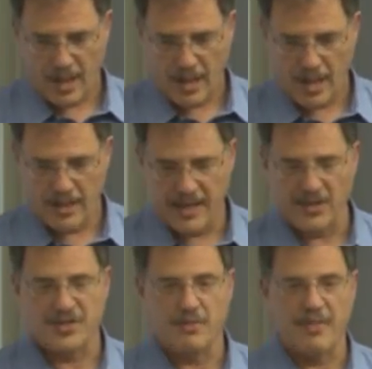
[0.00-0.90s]
uh,
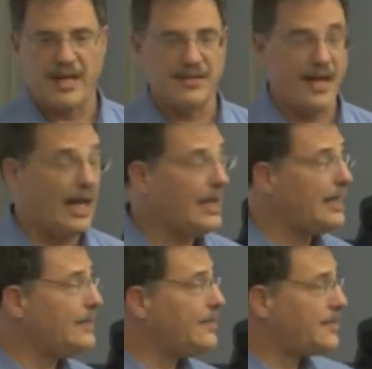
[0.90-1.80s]
Nelson
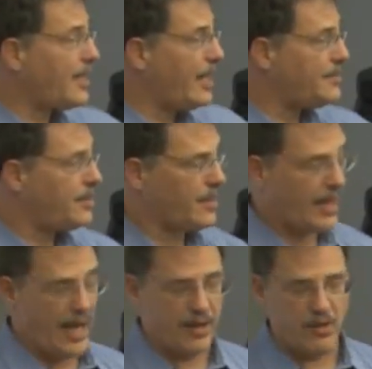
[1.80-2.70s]
Mandela, and this guy's in a
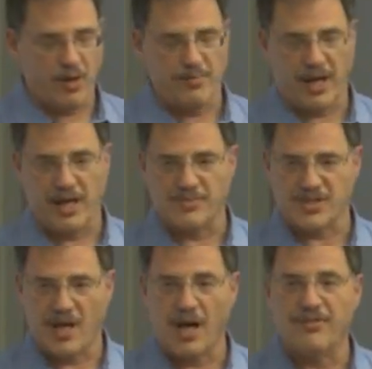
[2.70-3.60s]
category by
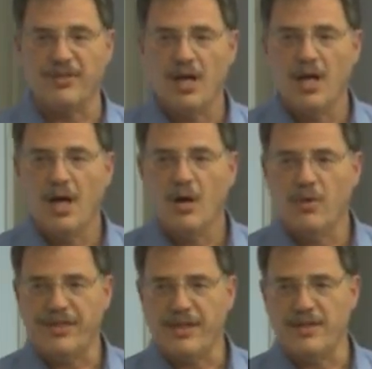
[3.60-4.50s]
himself.
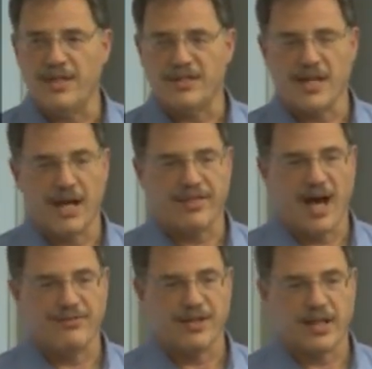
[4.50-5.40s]
Within the South
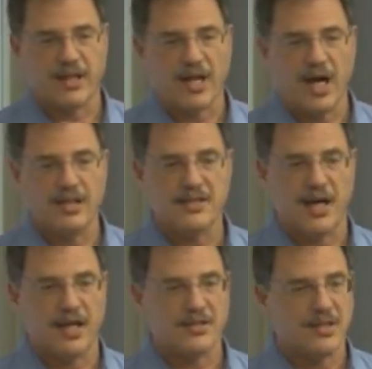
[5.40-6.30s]
African
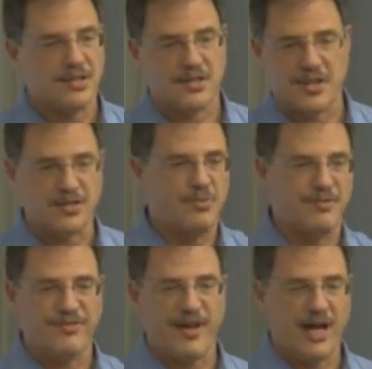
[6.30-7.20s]
context, he's just
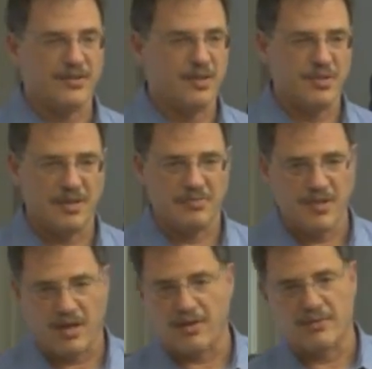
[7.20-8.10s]
been found to be,
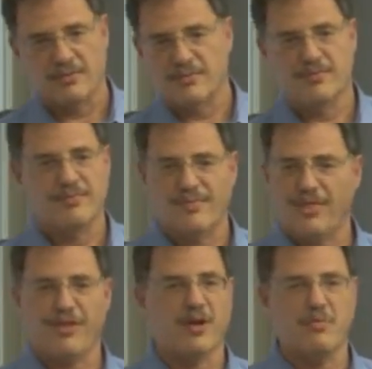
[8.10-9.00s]
you know,
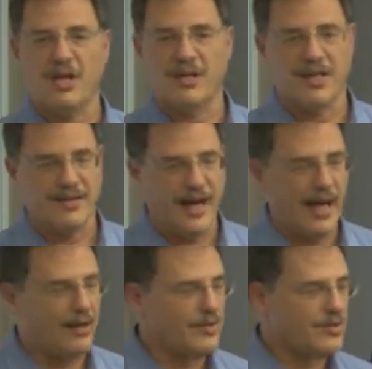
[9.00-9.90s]
$30 million
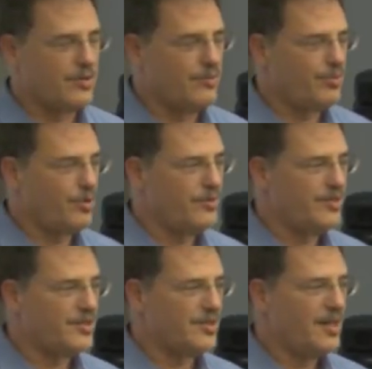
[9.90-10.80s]
to improve
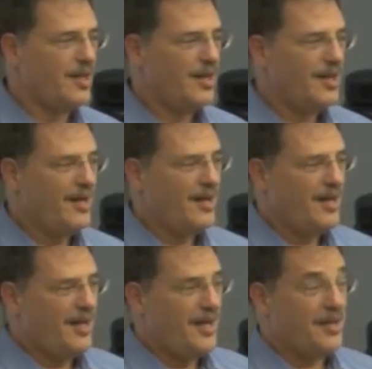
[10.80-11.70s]
his,
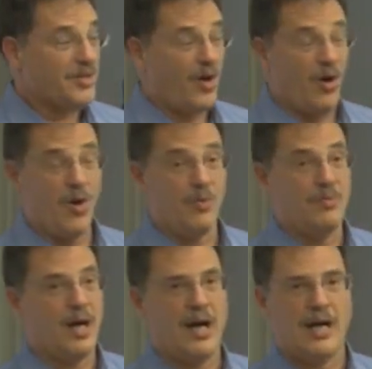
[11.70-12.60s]
his
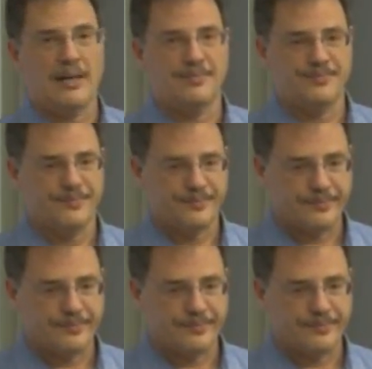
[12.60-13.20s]
home. Um,